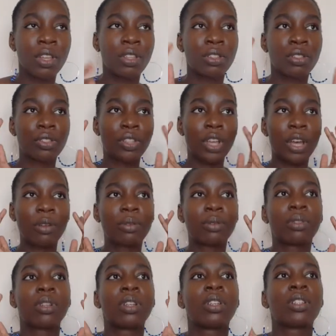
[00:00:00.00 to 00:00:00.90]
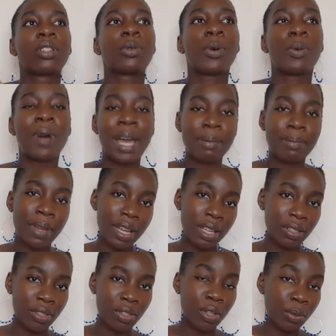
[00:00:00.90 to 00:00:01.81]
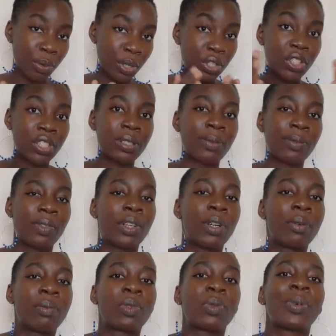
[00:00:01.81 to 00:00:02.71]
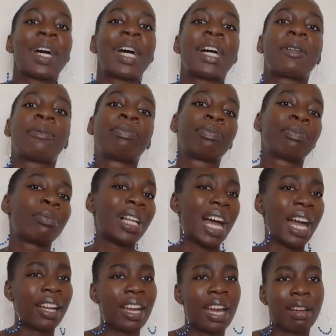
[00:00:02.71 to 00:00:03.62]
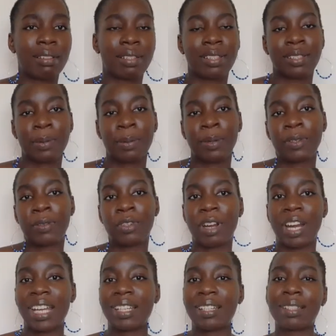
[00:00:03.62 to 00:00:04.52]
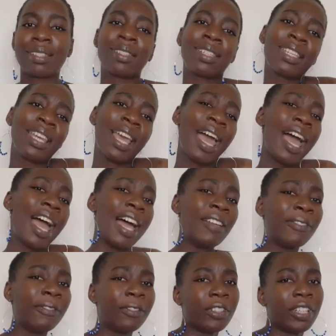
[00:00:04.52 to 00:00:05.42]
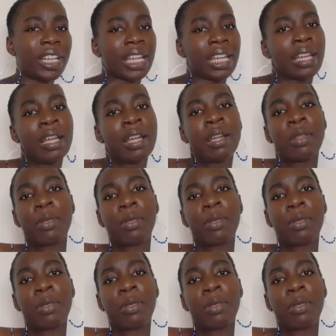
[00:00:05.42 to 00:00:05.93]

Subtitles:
So to a white person who watches films where black characters are portrayed as carefree,